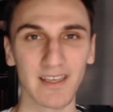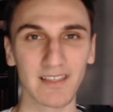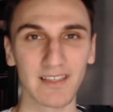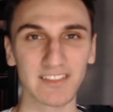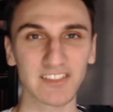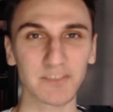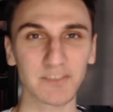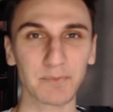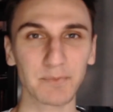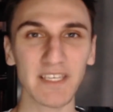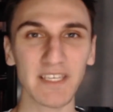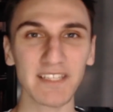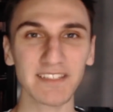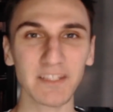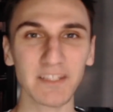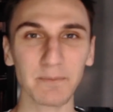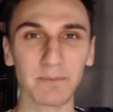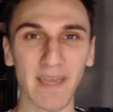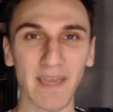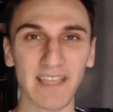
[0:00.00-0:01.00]
Speed
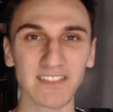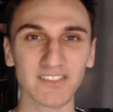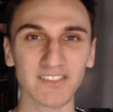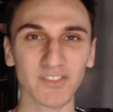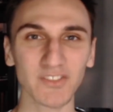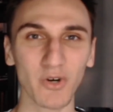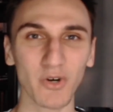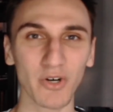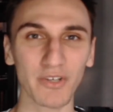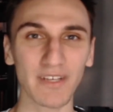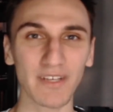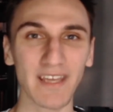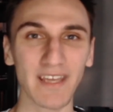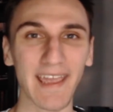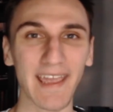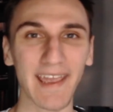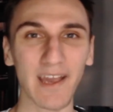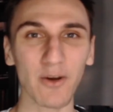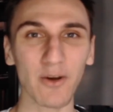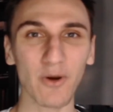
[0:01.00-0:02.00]
depends on
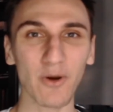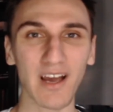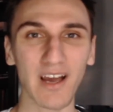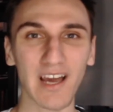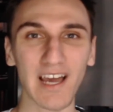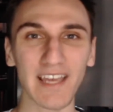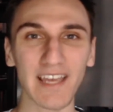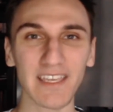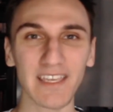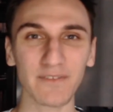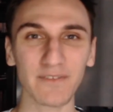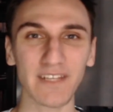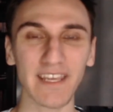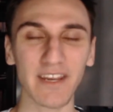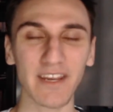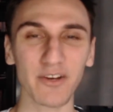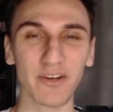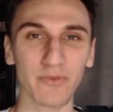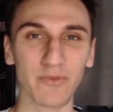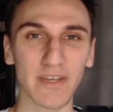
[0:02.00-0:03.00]
how high of an
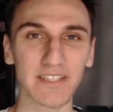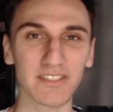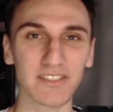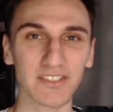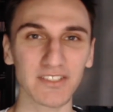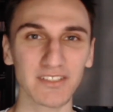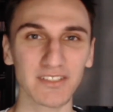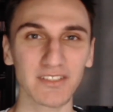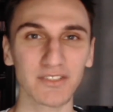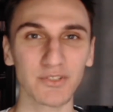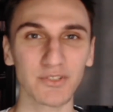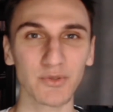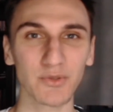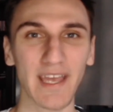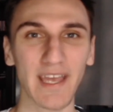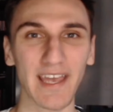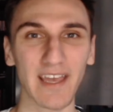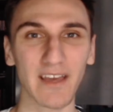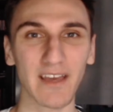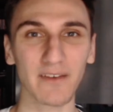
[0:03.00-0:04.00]
aeration you
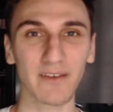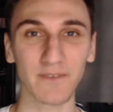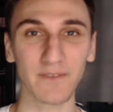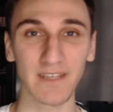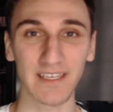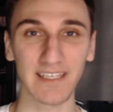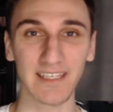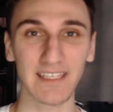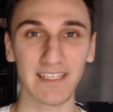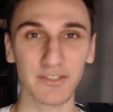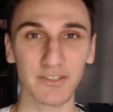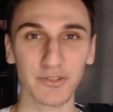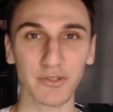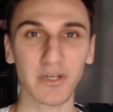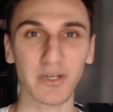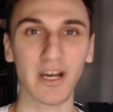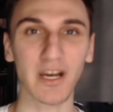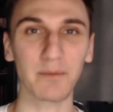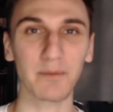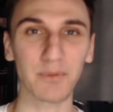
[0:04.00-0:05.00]
have in your
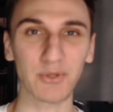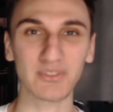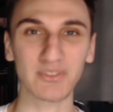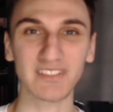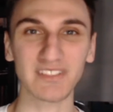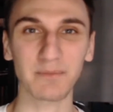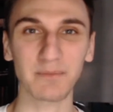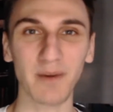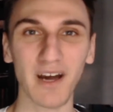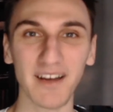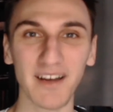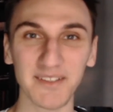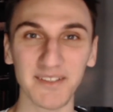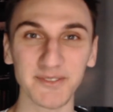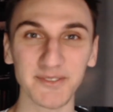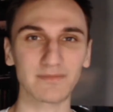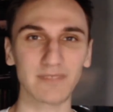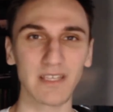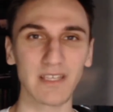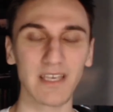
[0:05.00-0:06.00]
composting pile.